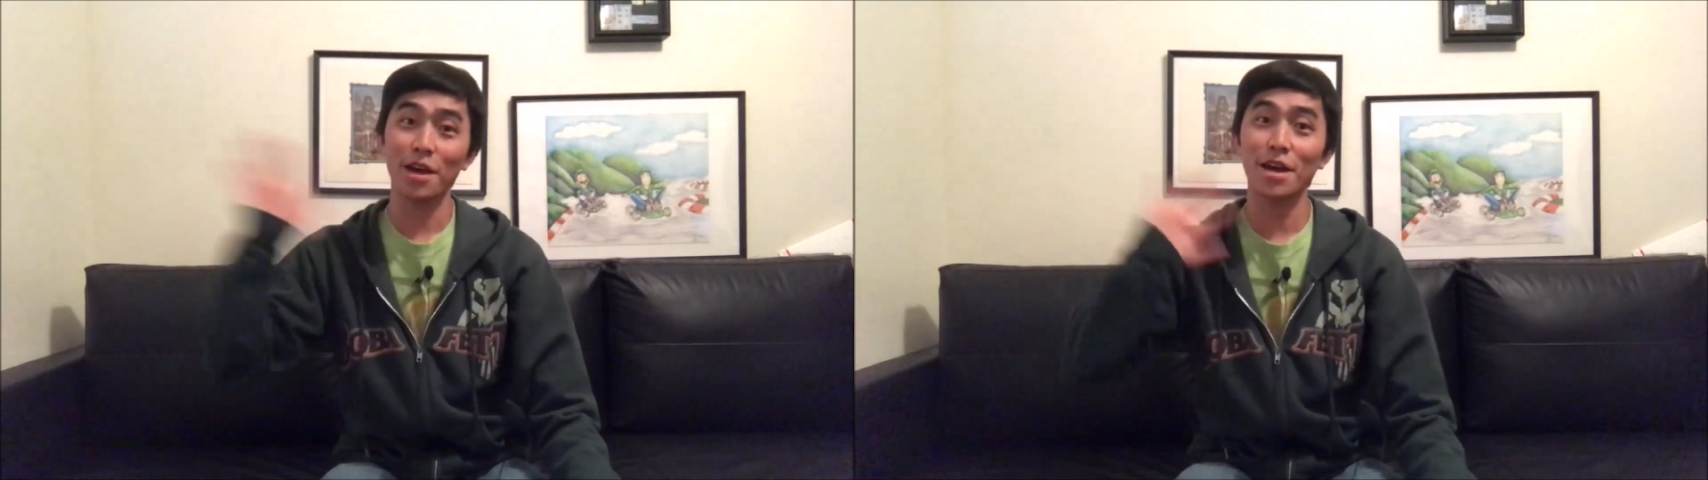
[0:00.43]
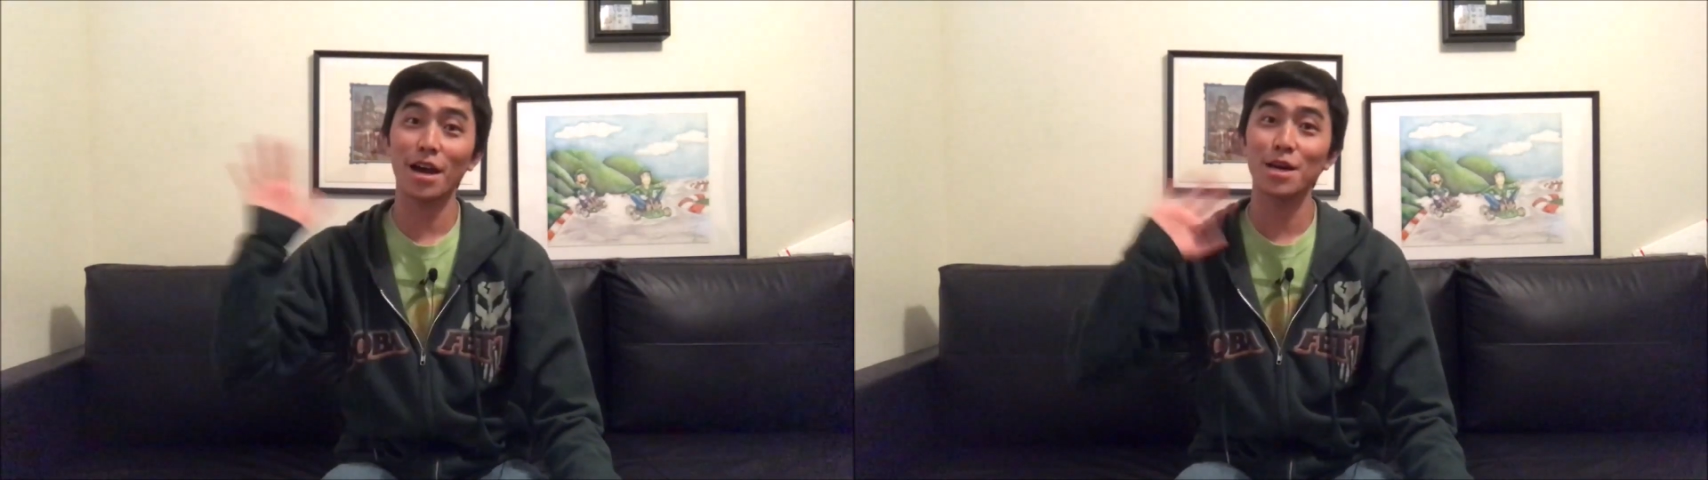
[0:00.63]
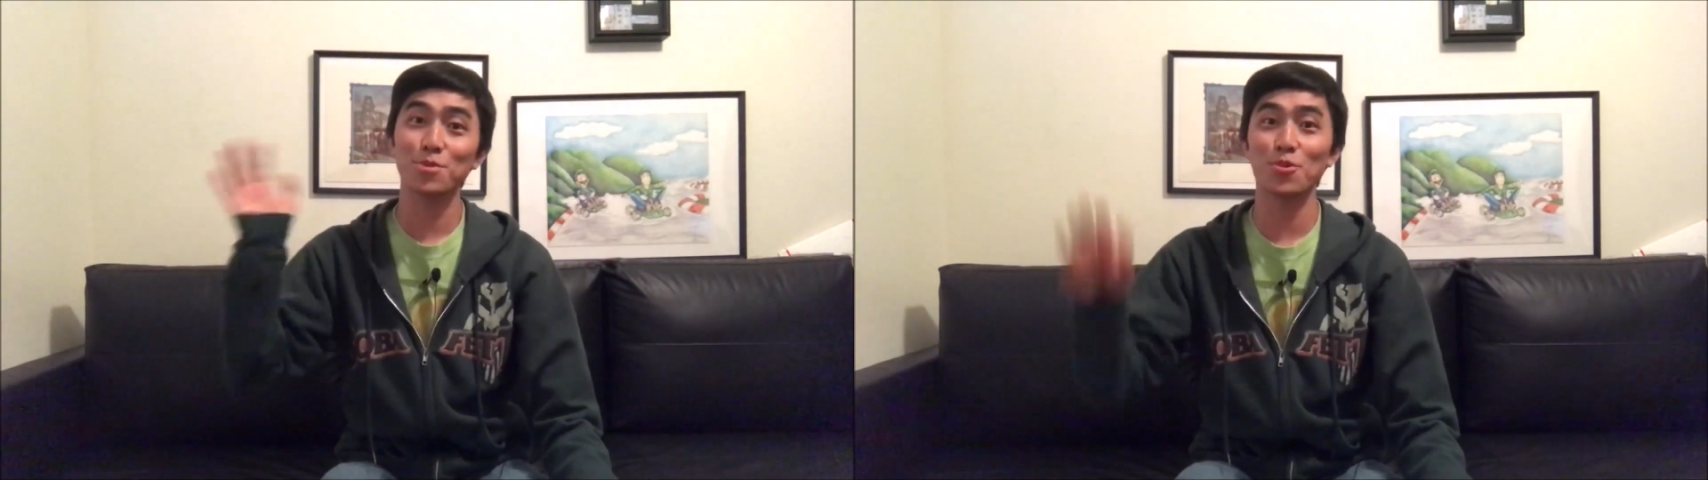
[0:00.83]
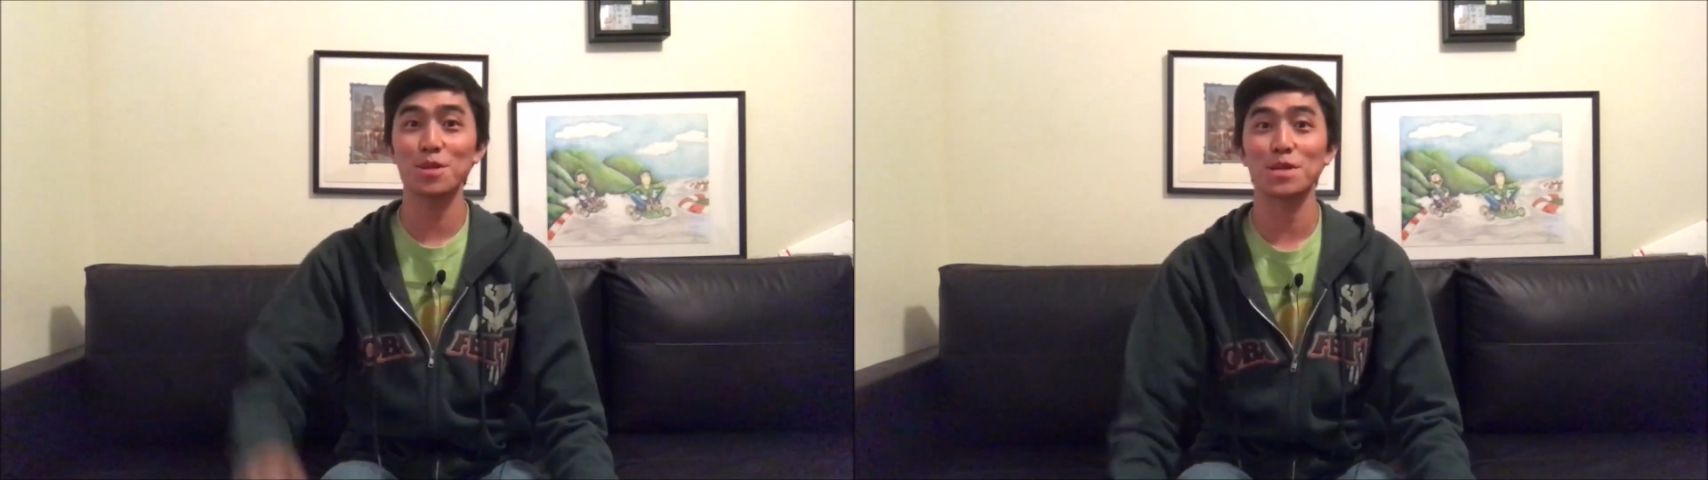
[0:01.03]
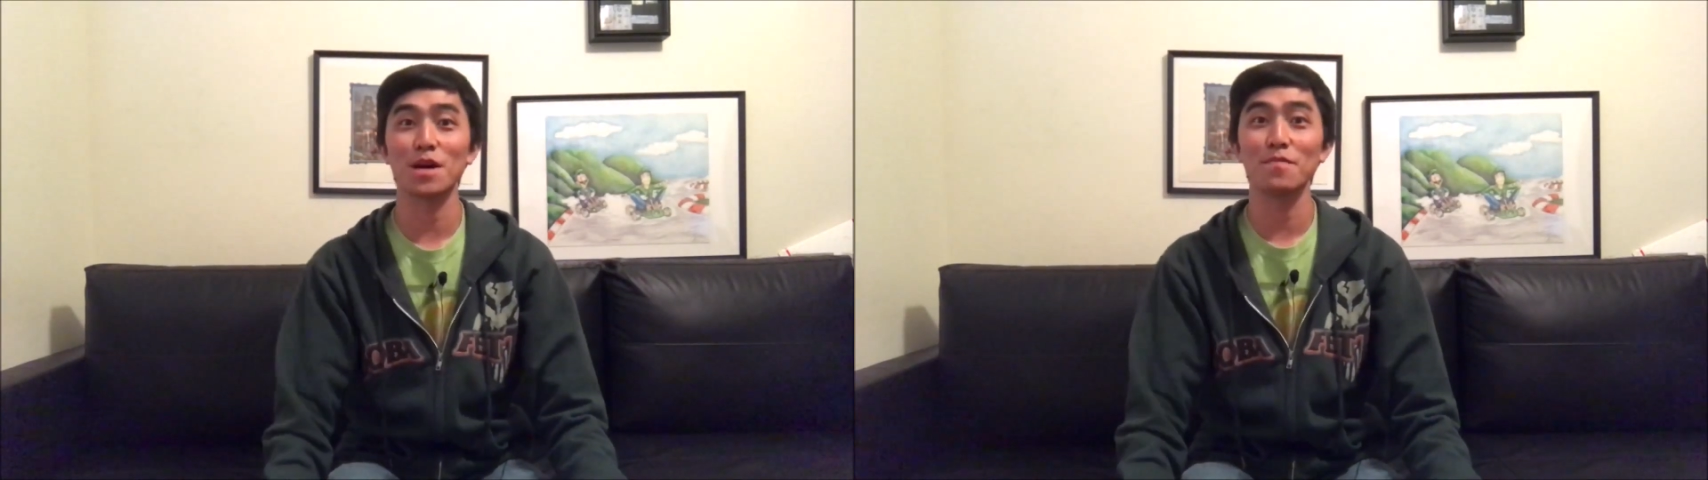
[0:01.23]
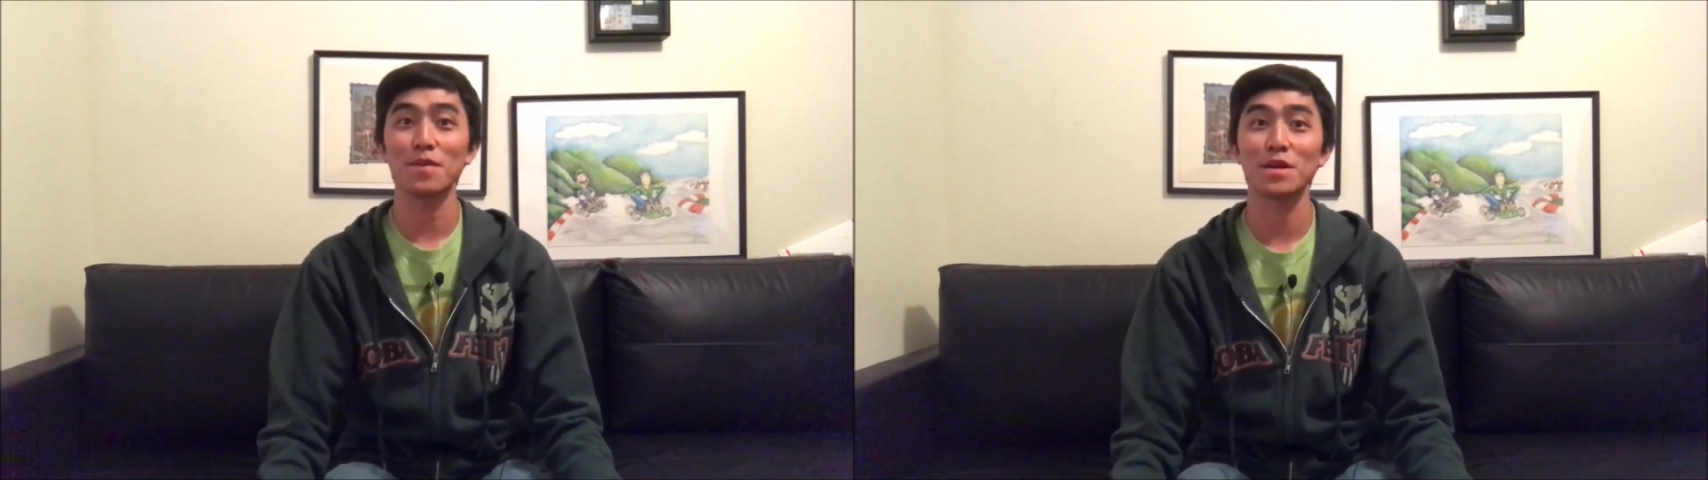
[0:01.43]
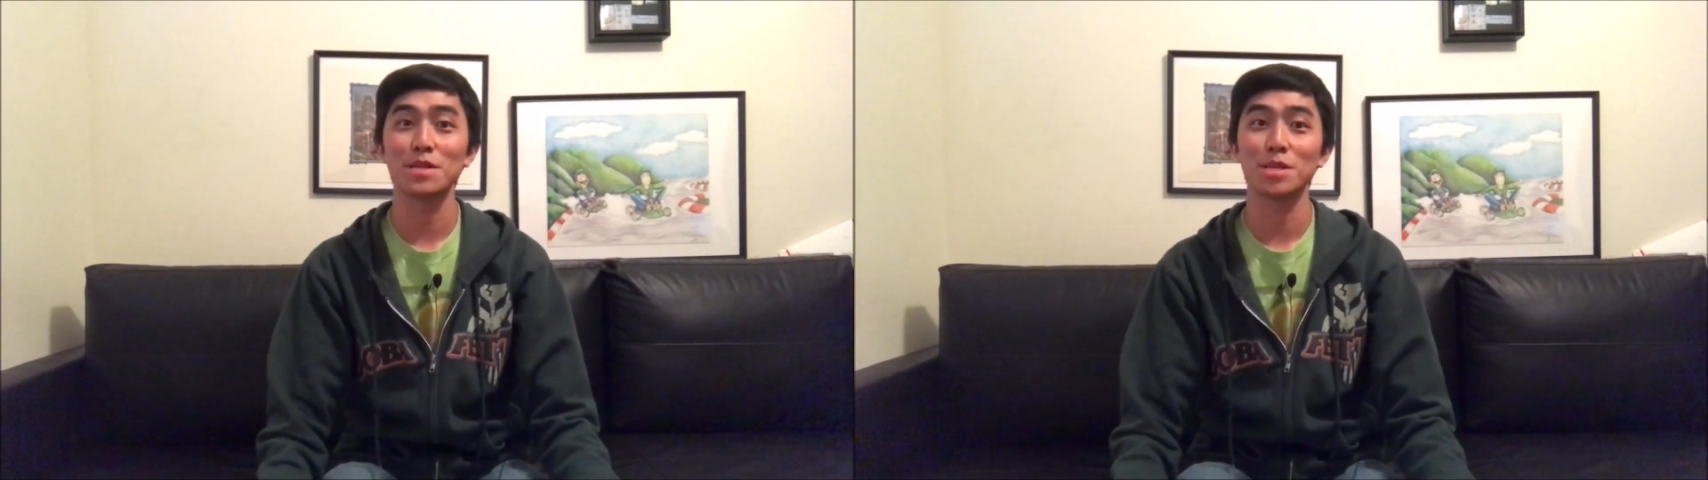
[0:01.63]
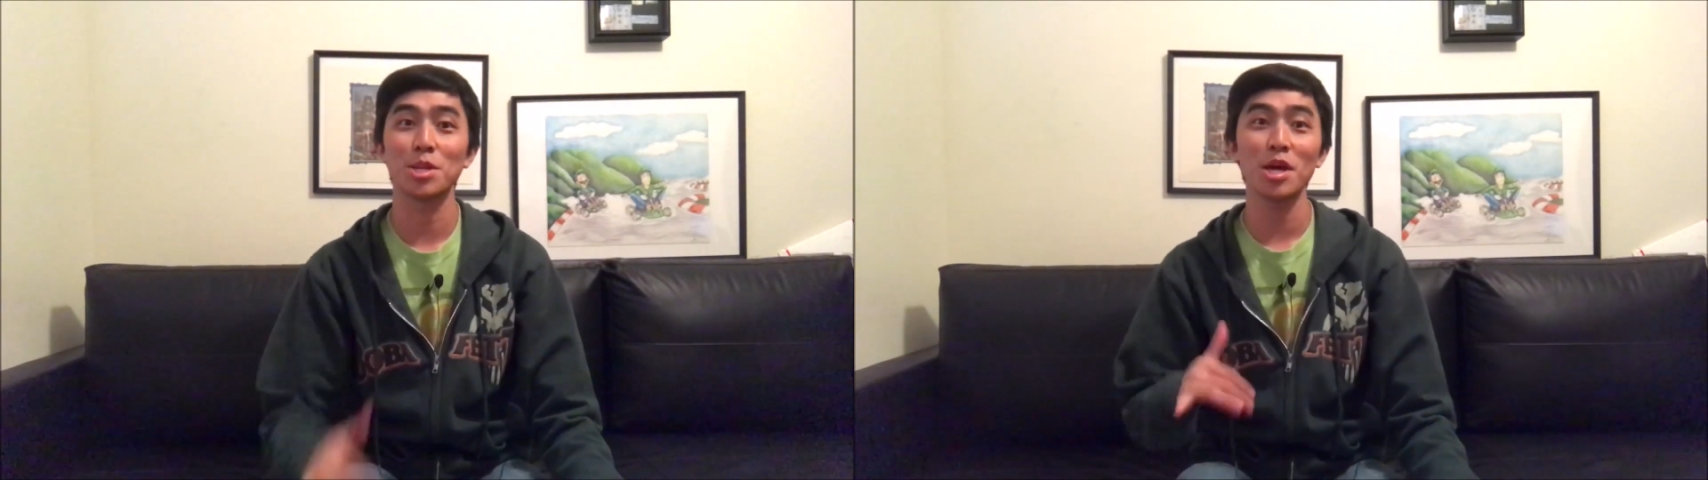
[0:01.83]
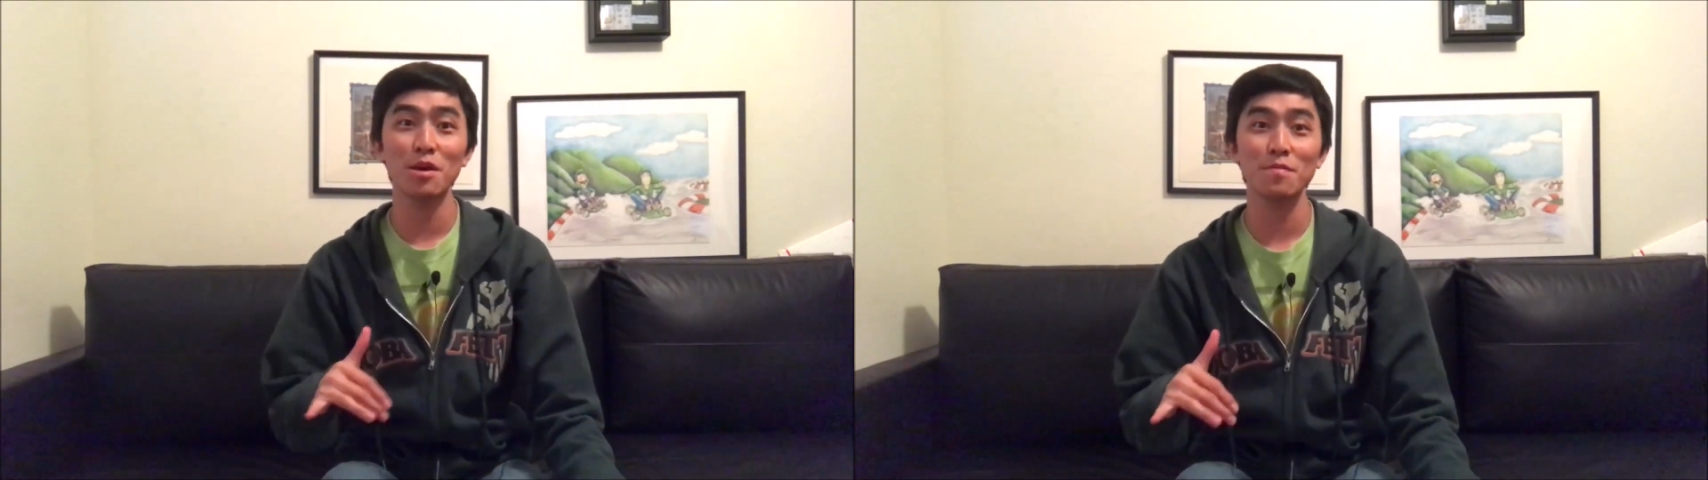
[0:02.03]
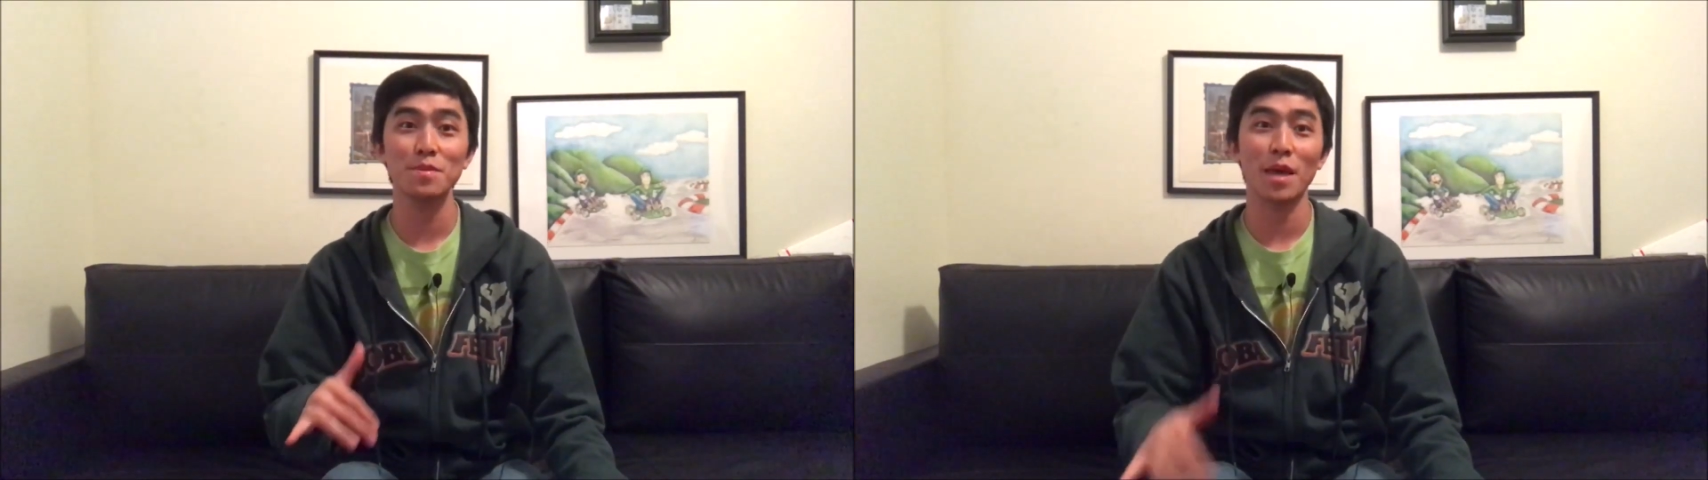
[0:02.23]
Hey guys, what's up? It's
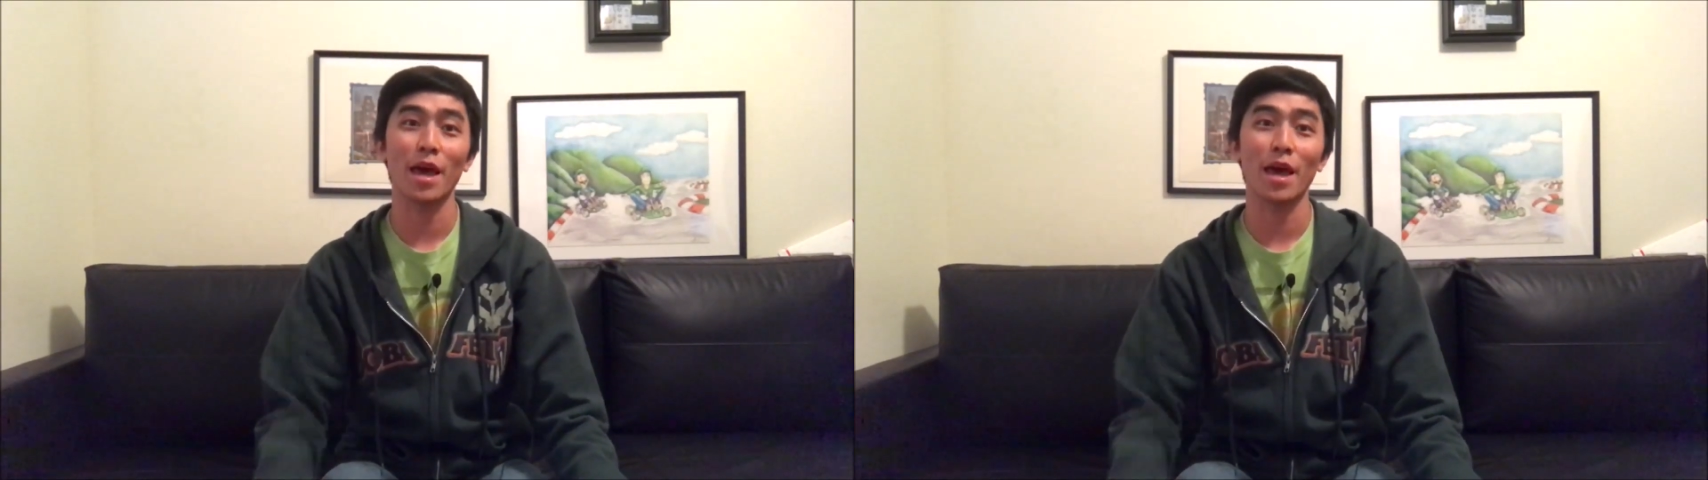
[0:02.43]
James